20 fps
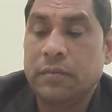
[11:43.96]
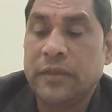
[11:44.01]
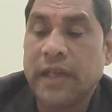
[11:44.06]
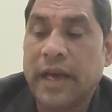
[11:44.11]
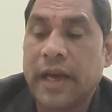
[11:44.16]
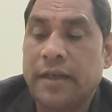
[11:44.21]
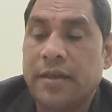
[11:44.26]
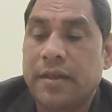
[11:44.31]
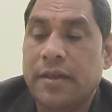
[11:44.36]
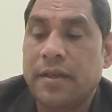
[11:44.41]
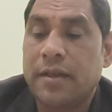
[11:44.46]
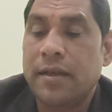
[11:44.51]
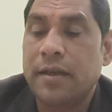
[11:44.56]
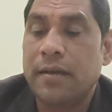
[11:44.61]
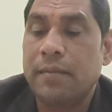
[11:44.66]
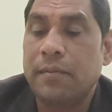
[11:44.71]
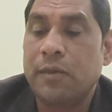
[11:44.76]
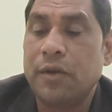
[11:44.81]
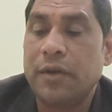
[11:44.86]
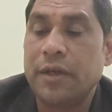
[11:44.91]

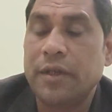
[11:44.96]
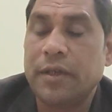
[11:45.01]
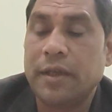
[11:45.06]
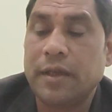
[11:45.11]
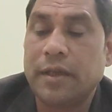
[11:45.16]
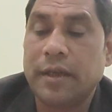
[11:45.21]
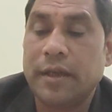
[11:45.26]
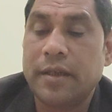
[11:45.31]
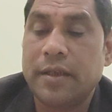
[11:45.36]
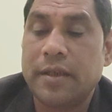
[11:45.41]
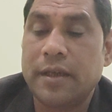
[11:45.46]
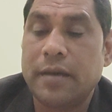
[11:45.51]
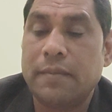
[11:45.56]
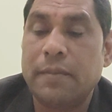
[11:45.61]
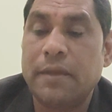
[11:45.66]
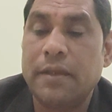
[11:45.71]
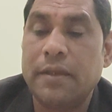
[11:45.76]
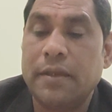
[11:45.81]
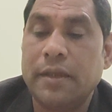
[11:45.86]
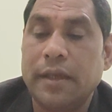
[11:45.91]
Next, mutation register
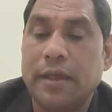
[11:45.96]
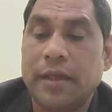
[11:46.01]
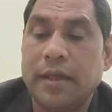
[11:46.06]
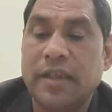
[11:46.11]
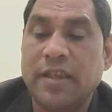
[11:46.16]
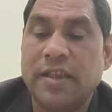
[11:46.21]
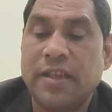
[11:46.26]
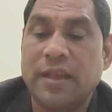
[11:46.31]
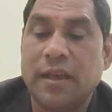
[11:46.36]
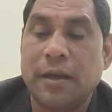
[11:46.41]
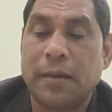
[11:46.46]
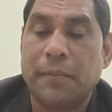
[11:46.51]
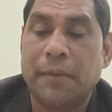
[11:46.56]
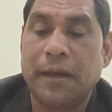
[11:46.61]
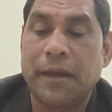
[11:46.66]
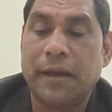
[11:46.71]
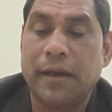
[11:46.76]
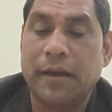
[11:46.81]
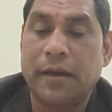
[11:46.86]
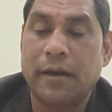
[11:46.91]
means a register
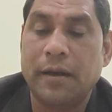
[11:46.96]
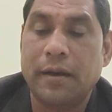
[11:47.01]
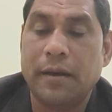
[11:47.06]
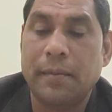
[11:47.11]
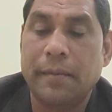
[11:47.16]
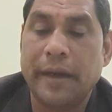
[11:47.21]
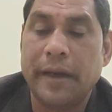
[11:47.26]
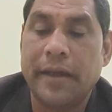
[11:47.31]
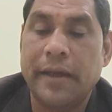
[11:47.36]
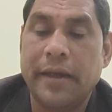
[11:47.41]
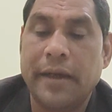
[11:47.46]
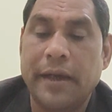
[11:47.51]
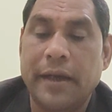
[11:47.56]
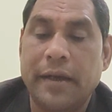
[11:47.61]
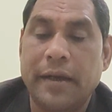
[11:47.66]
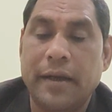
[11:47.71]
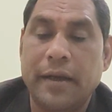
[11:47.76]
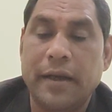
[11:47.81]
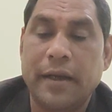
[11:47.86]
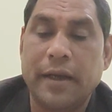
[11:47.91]
being
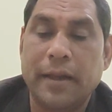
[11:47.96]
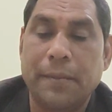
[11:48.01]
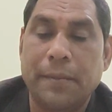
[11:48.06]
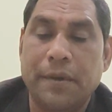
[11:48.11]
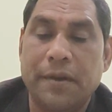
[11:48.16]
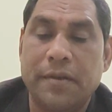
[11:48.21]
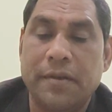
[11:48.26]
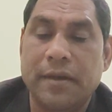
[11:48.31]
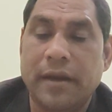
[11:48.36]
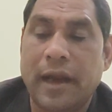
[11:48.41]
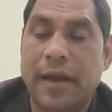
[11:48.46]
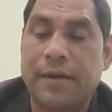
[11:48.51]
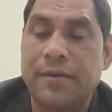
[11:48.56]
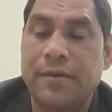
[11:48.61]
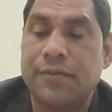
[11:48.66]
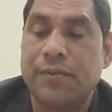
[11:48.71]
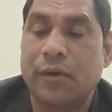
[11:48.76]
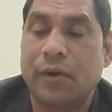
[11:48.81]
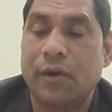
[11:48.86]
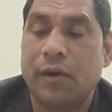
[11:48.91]
maintained in a
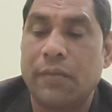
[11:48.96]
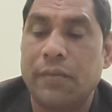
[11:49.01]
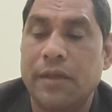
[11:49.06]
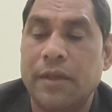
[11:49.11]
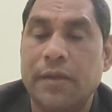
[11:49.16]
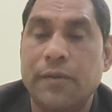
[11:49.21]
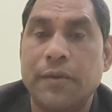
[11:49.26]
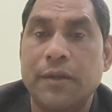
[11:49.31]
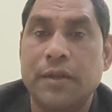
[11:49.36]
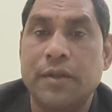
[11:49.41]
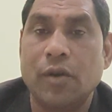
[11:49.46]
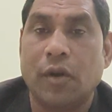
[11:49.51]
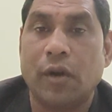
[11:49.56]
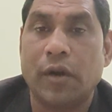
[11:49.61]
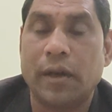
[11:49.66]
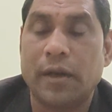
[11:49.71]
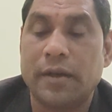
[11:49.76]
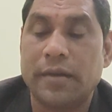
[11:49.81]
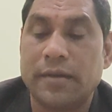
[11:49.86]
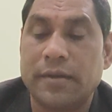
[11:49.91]
prescribed form in which
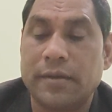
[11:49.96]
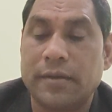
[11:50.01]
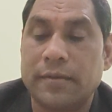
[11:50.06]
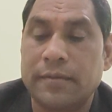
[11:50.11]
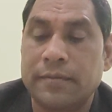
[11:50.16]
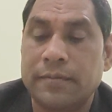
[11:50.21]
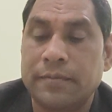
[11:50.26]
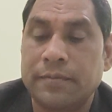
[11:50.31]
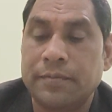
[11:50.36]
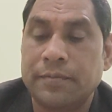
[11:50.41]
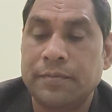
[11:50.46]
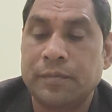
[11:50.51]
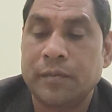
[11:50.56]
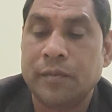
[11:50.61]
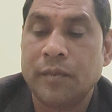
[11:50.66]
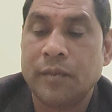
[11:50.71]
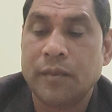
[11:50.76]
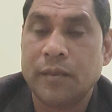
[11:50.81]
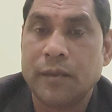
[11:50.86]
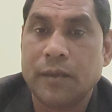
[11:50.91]
orders
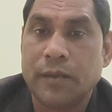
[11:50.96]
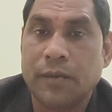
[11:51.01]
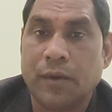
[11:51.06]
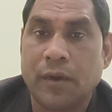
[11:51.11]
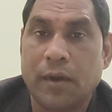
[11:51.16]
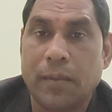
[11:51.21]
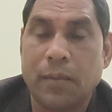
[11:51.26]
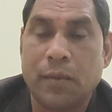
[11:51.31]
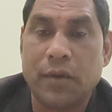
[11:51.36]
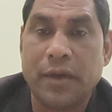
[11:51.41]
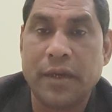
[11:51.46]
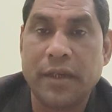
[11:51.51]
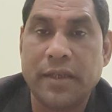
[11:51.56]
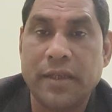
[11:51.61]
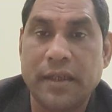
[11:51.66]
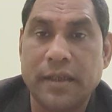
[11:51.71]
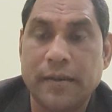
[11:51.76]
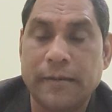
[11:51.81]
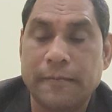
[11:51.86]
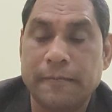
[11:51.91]
for
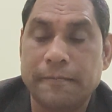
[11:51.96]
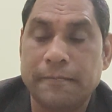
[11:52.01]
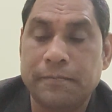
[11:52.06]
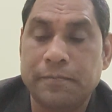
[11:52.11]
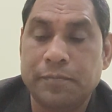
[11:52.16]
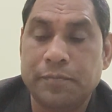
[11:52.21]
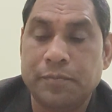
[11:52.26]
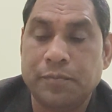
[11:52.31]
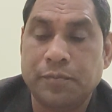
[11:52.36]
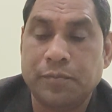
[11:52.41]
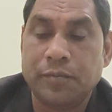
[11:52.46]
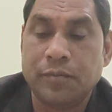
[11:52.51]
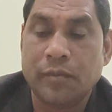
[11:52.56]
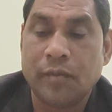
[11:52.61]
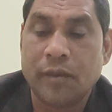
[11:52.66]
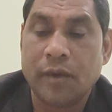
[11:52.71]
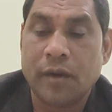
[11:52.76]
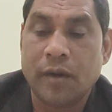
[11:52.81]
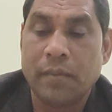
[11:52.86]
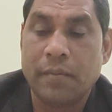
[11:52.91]
mutation
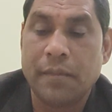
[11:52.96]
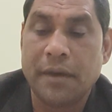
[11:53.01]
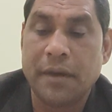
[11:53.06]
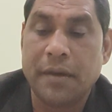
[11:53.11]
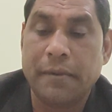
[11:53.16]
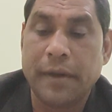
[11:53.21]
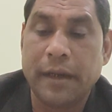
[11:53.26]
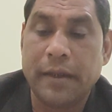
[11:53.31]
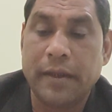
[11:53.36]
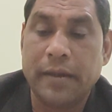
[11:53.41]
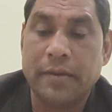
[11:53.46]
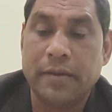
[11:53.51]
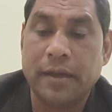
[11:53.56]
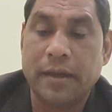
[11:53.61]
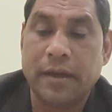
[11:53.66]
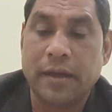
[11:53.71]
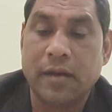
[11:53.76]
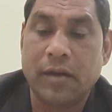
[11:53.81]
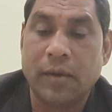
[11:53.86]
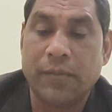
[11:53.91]
made by the
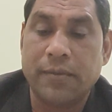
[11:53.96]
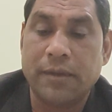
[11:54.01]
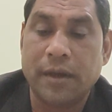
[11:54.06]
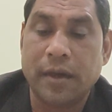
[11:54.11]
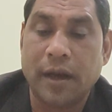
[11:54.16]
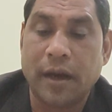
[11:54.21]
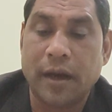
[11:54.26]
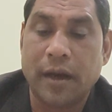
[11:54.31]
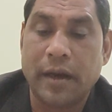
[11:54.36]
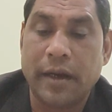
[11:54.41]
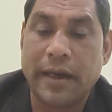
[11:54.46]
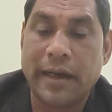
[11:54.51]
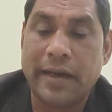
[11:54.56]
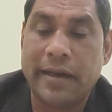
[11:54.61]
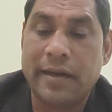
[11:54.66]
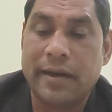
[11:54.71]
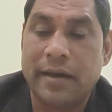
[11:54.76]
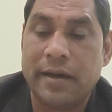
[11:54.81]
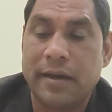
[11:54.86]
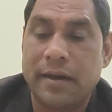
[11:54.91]
circle officer are
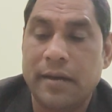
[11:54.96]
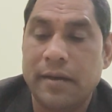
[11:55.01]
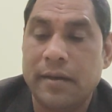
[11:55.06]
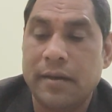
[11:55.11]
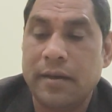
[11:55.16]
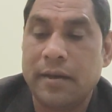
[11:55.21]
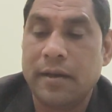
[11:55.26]
entered.